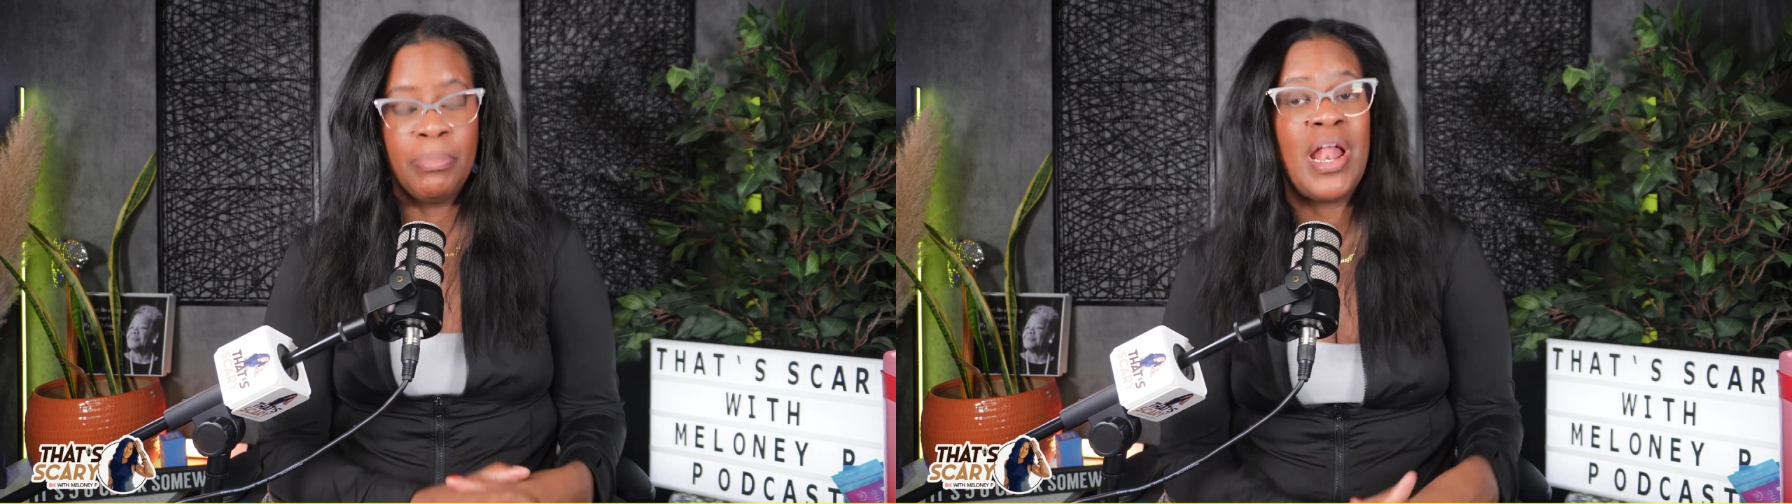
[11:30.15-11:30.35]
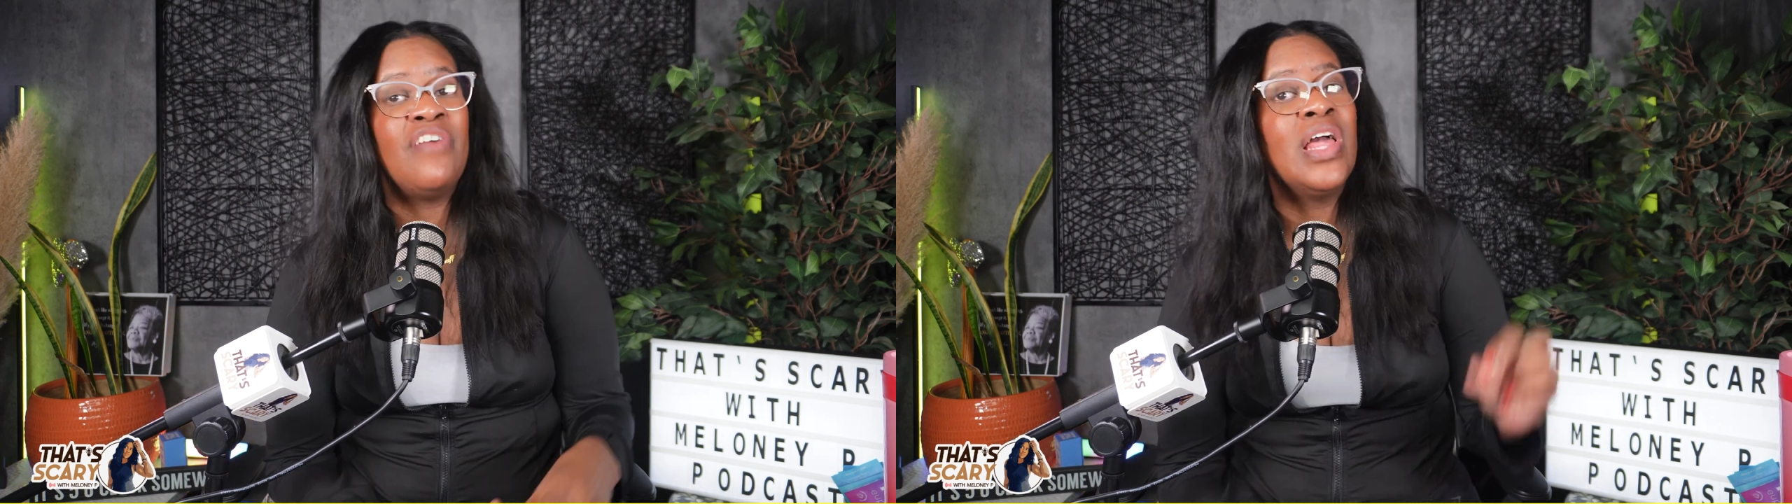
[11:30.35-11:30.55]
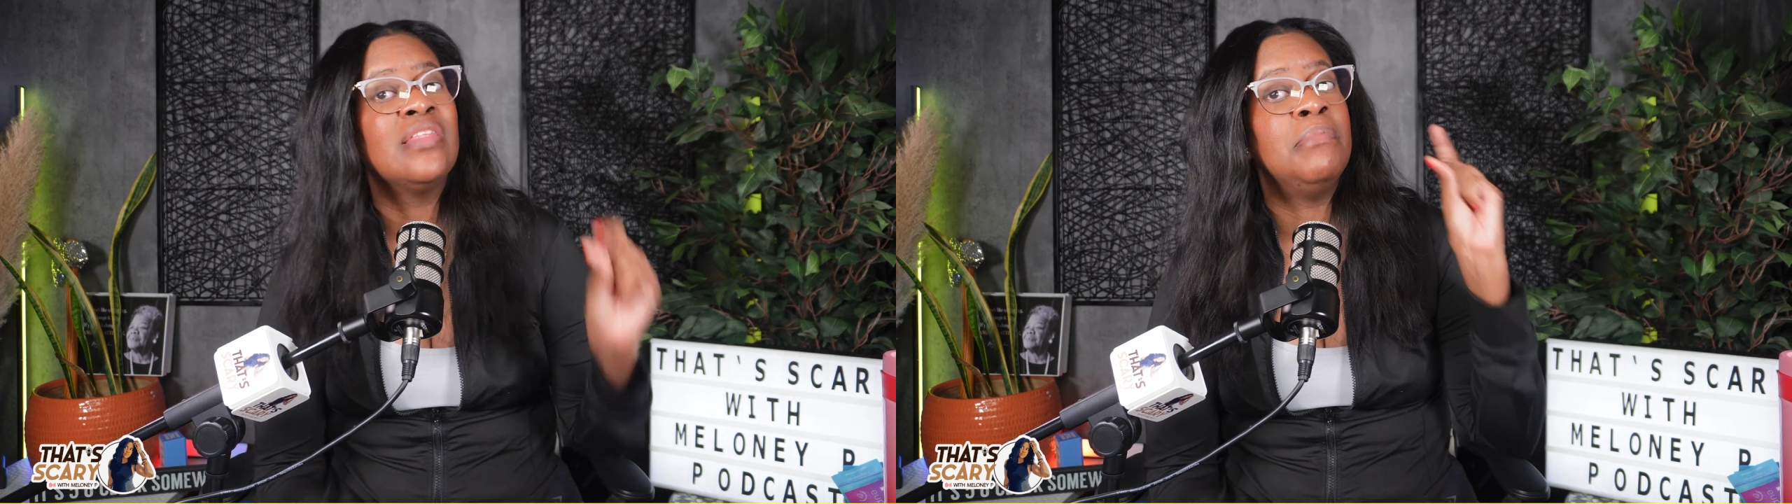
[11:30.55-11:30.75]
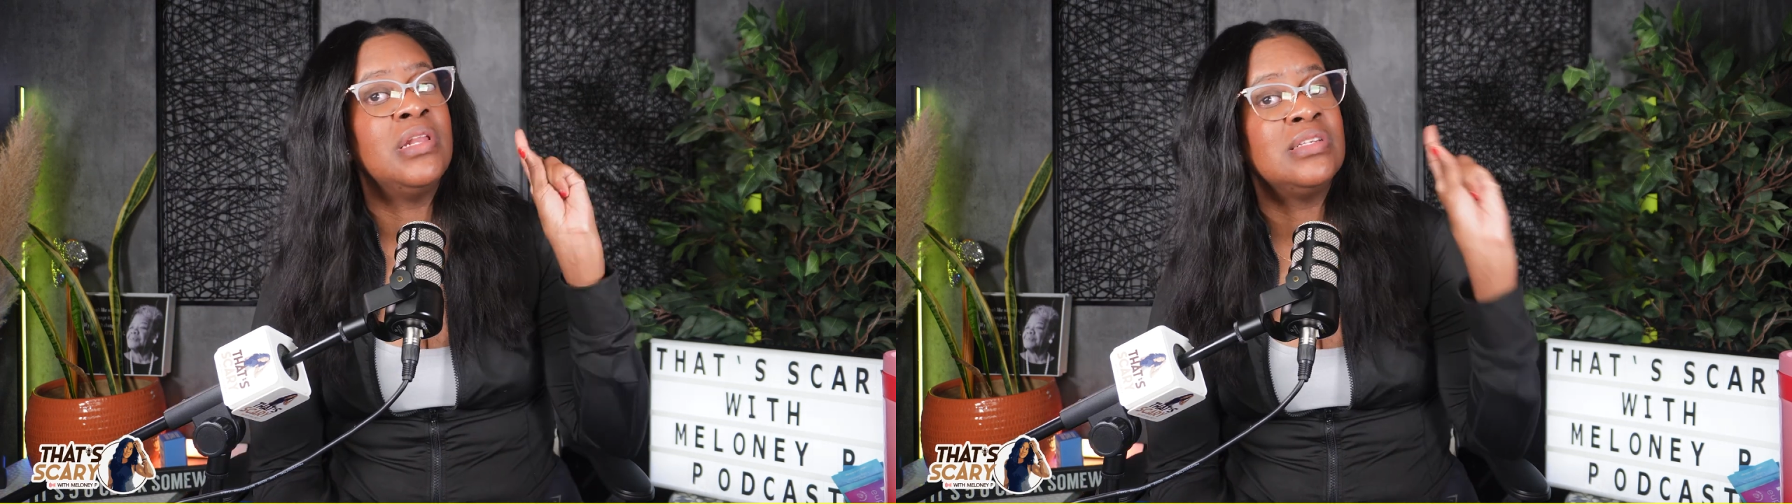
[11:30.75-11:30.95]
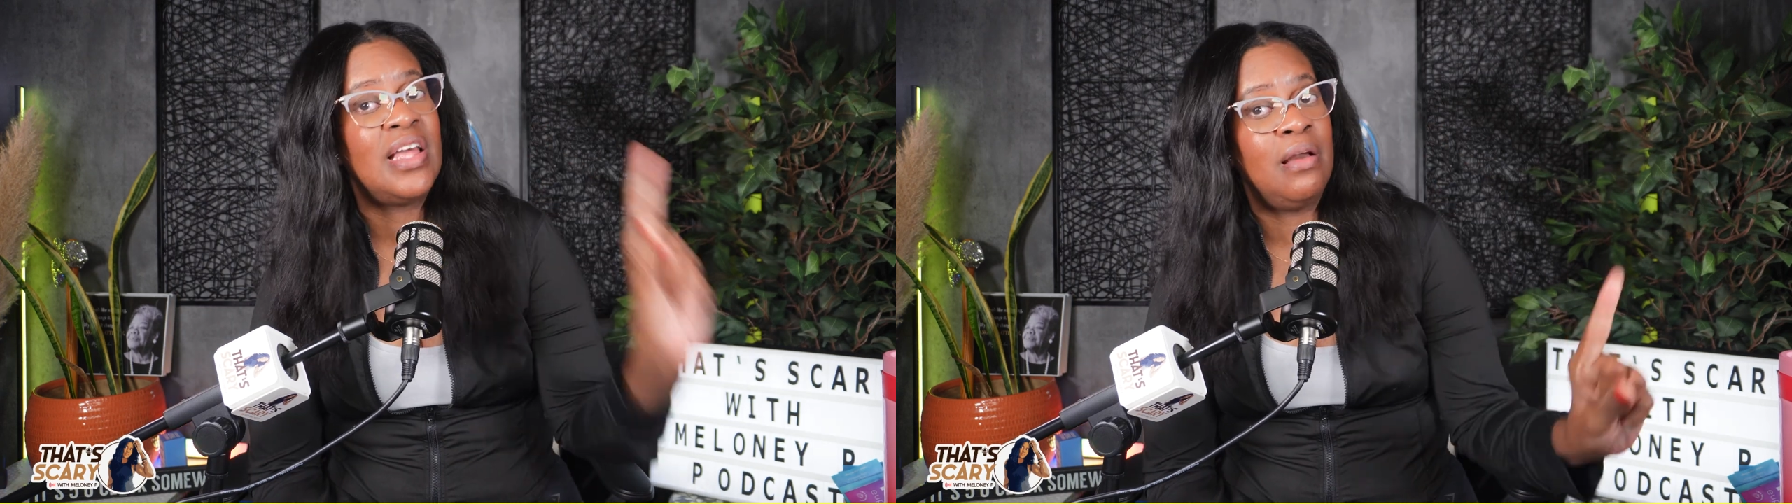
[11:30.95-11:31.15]
but I feel like the
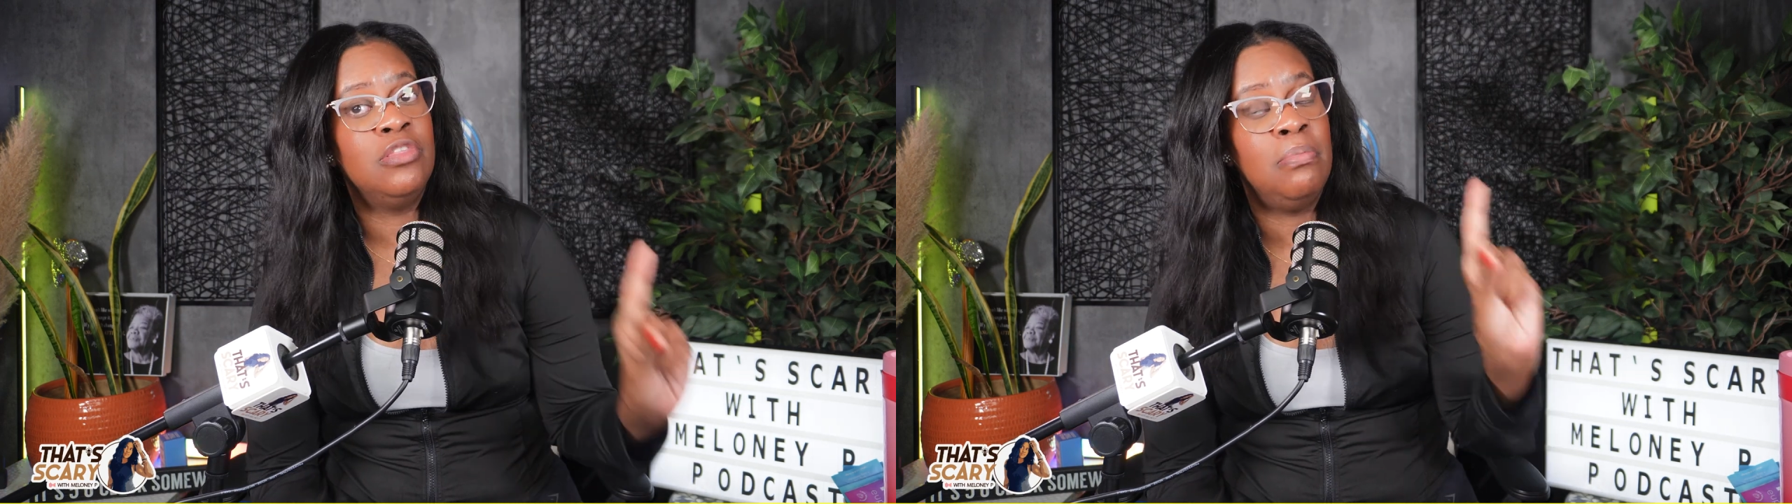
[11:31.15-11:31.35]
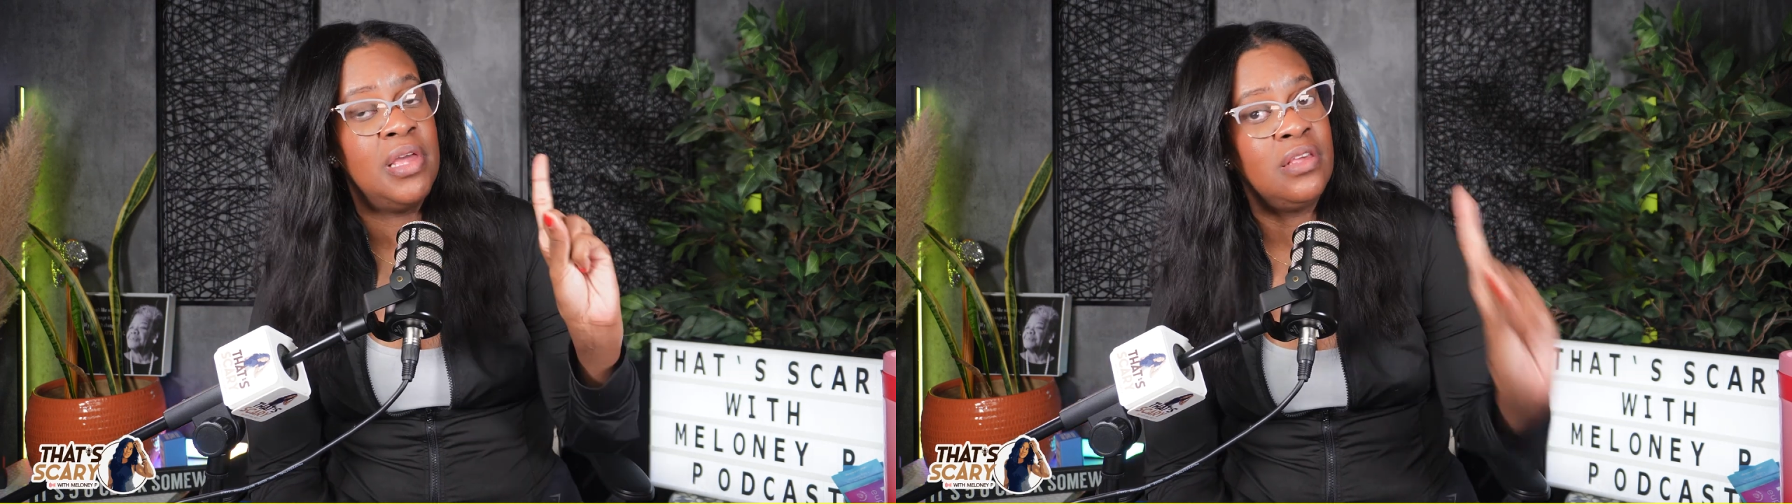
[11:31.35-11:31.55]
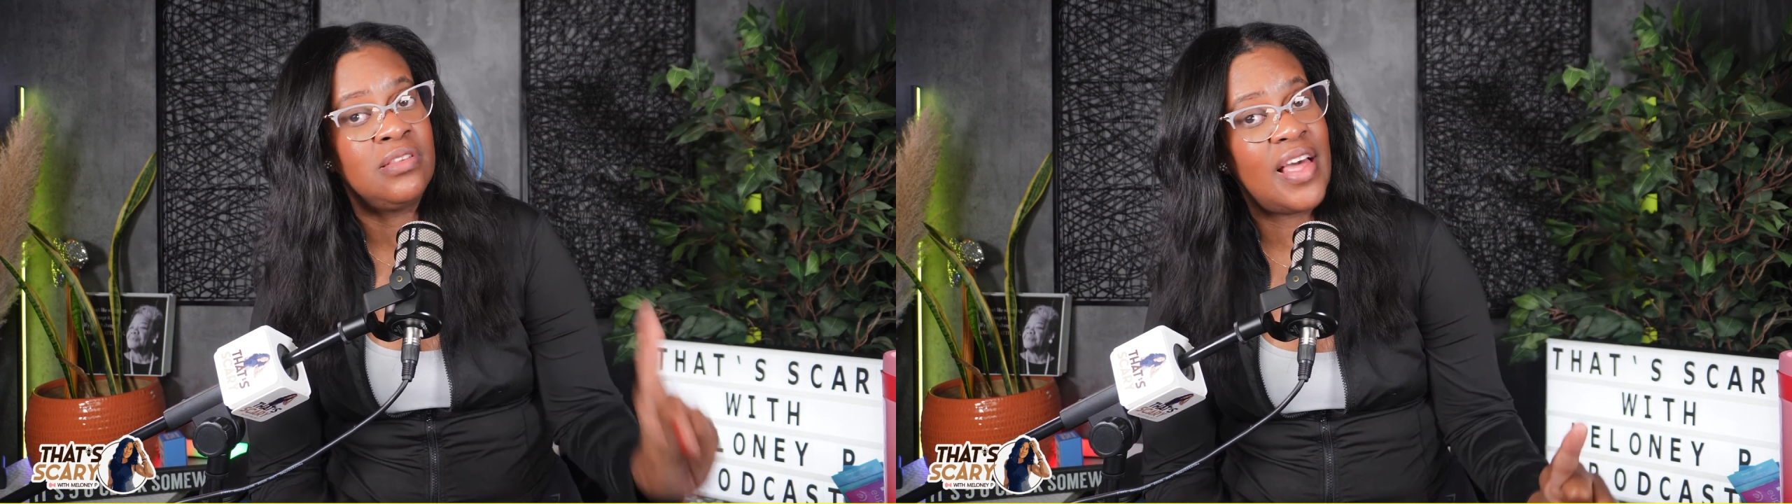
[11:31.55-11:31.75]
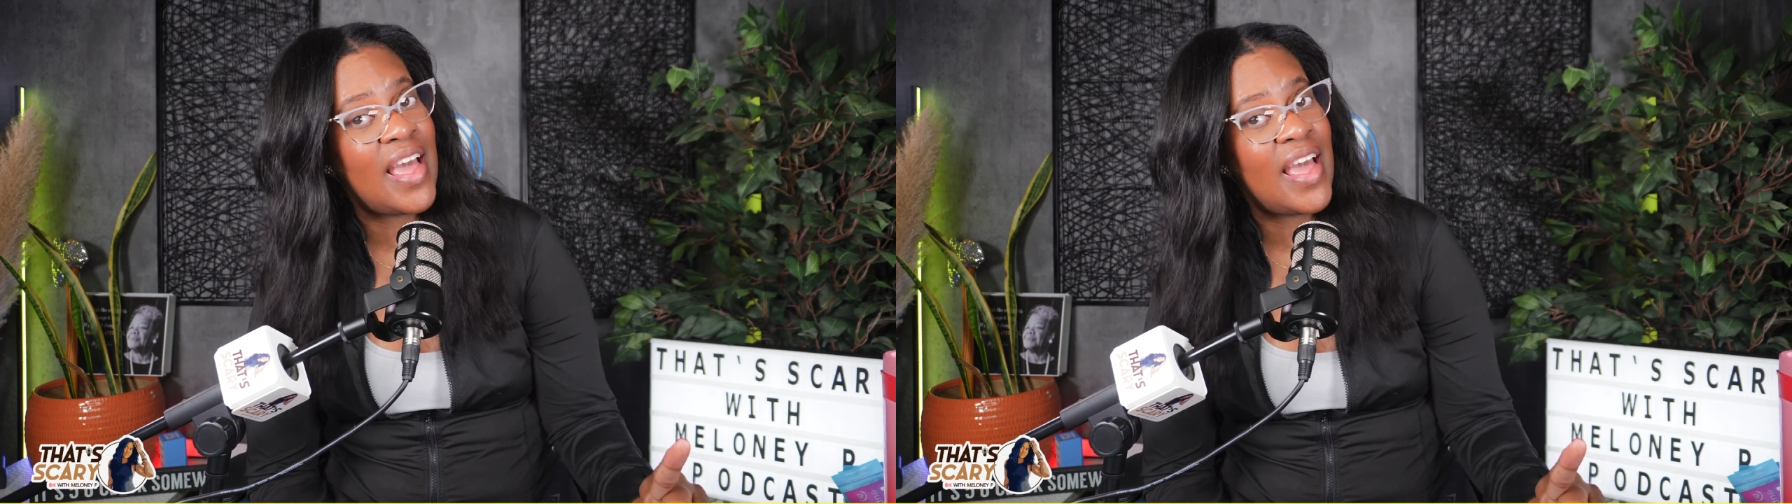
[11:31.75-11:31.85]
man is the